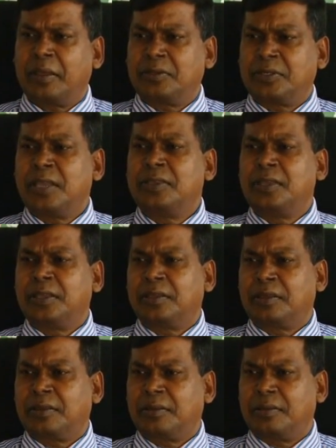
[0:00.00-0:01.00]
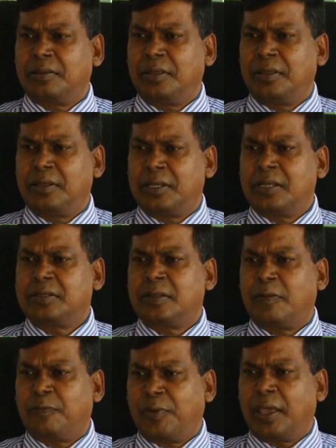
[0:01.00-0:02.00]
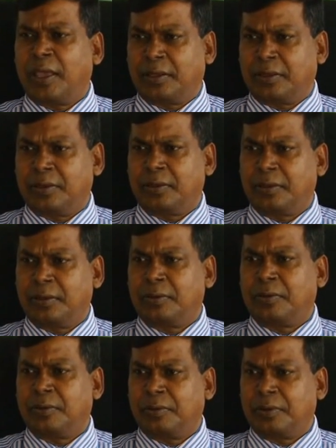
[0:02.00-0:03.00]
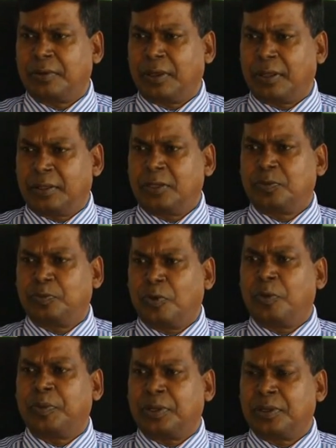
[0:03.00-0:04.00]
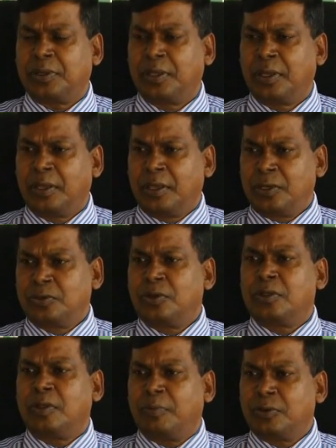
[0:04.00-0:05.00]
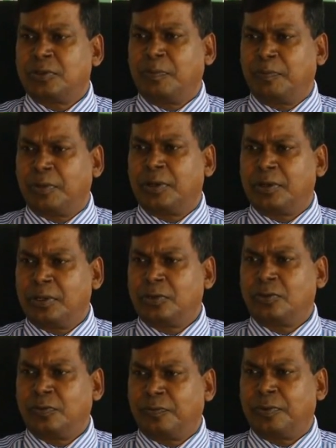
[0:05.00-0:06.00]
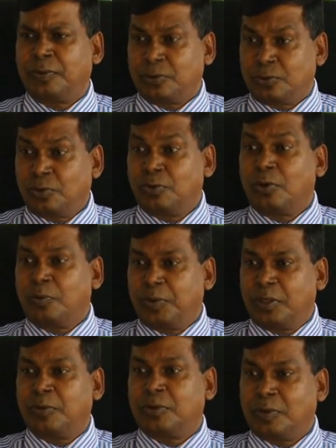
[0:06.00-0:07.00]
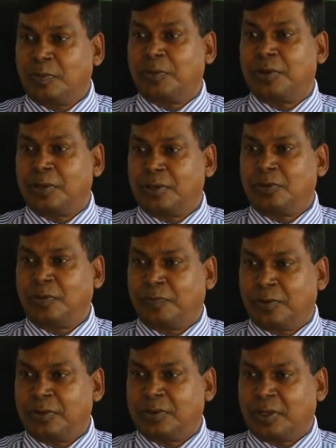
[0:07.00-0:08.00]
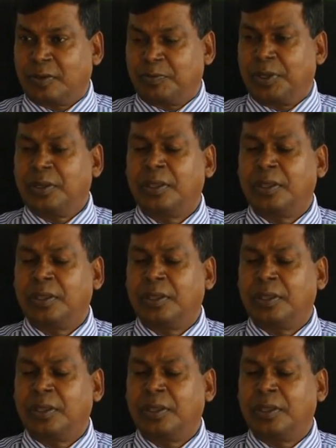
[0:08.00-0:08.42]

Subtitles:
changing the national flag, you know, at this moment is not the most important issue for, or should not be the most important issue for this government.